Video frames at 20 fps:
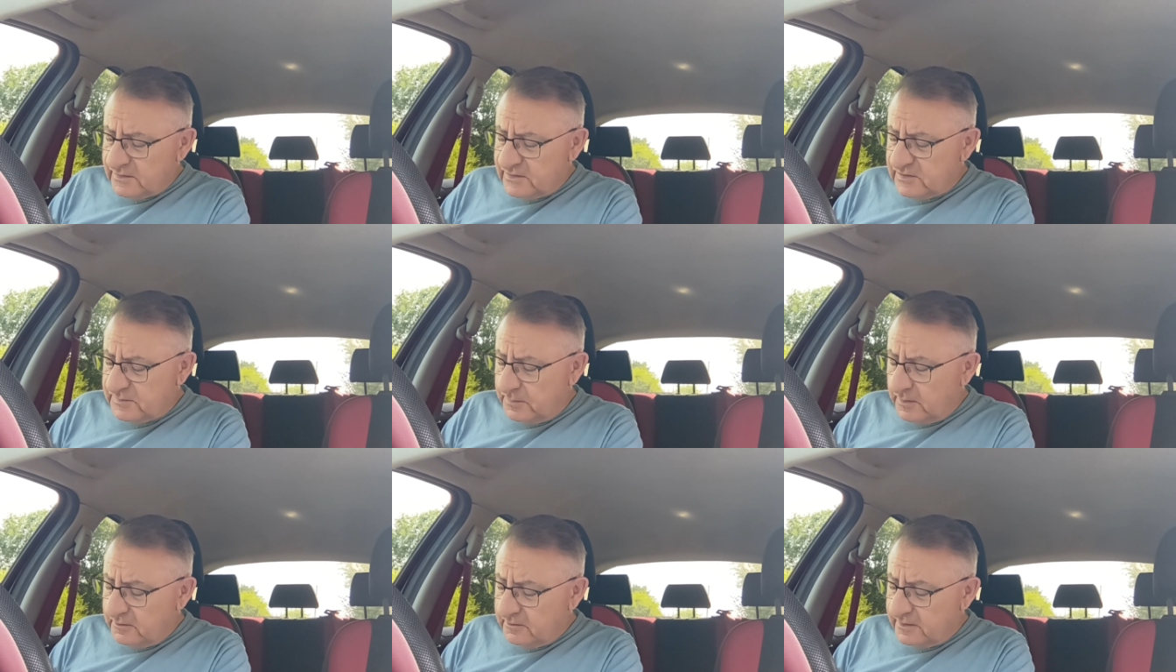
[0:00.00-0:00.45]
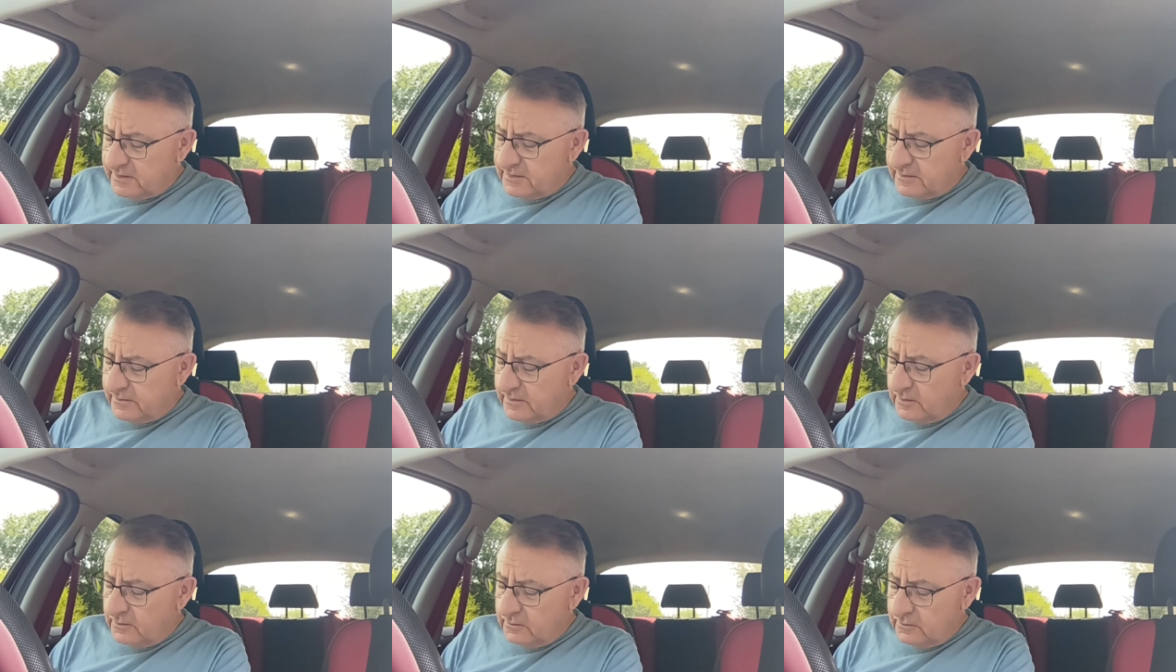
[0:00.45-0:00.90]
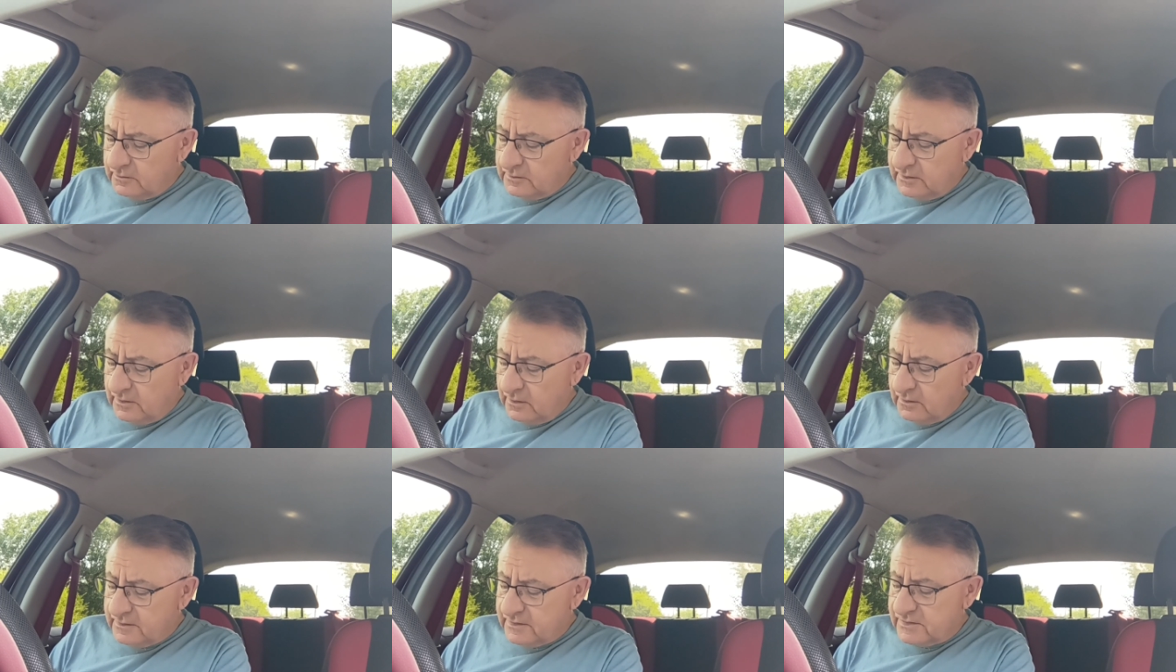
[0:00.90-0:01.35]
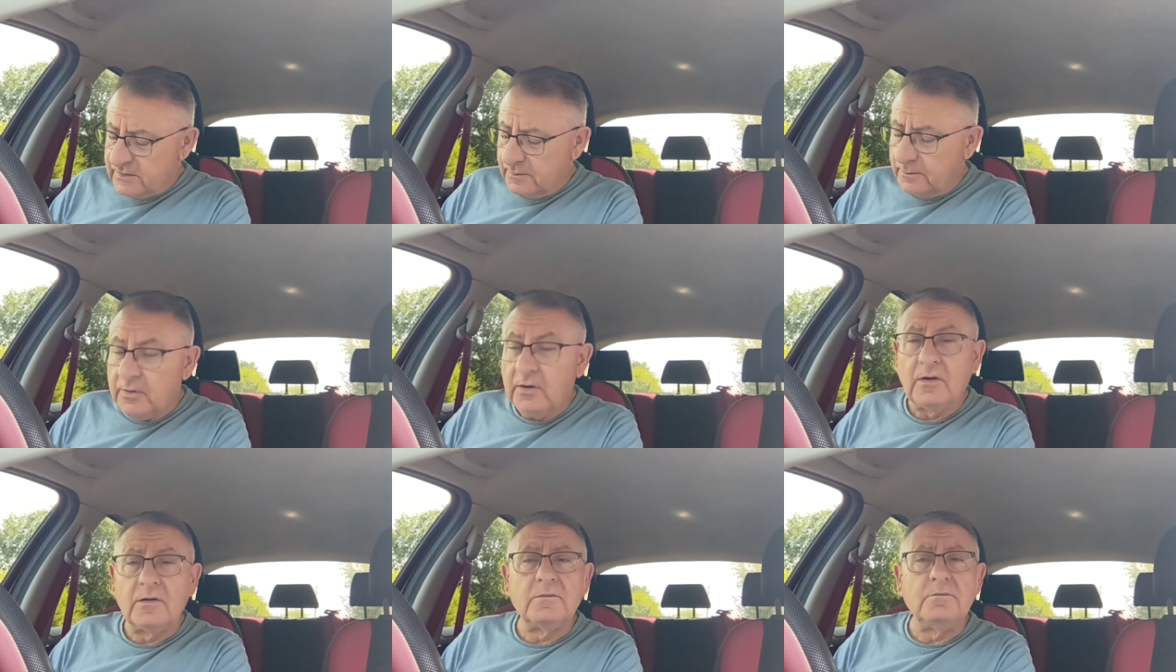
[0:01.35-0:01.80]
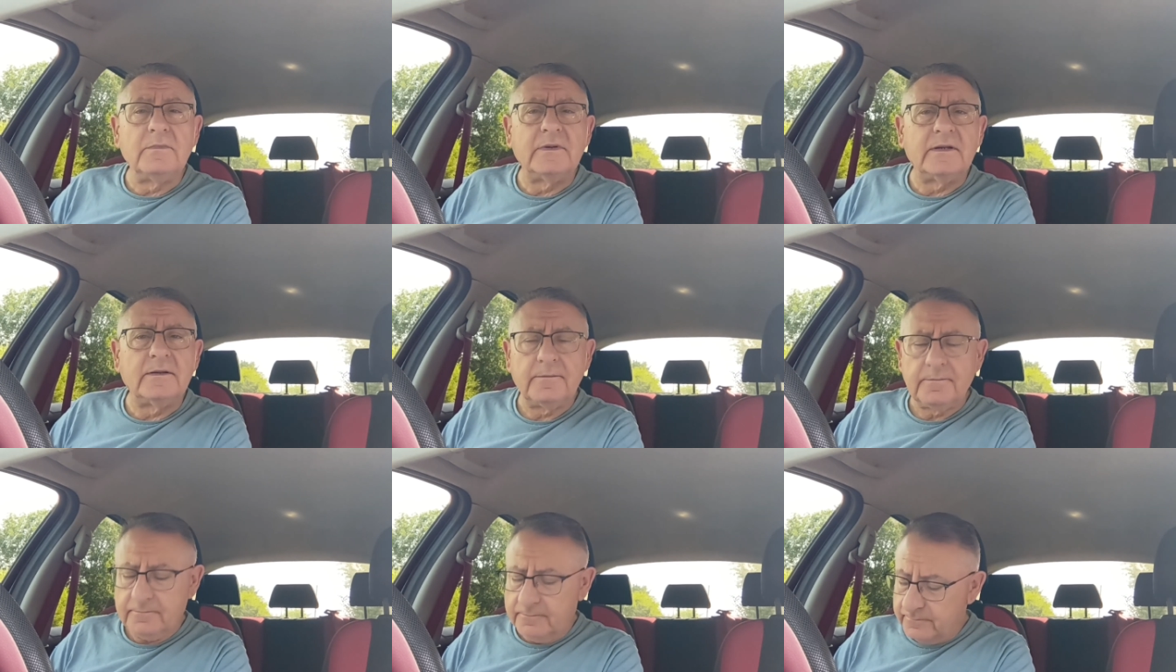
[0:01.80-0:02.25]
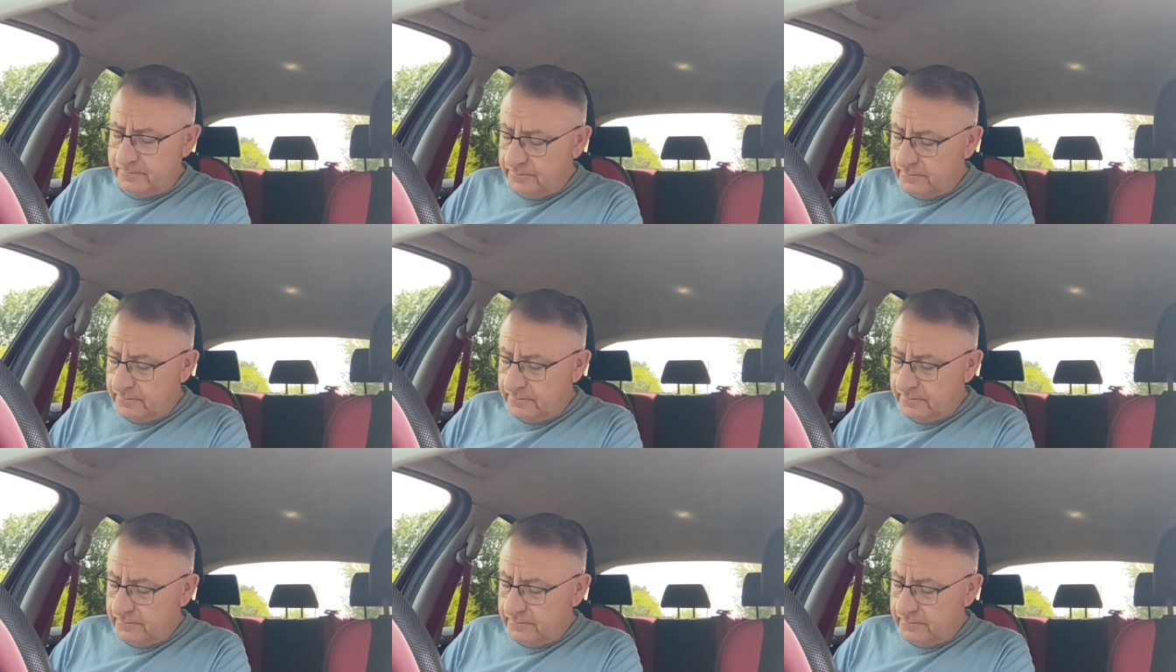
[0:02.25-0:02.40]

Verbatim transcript: The Spirit of the Lord God is upon me,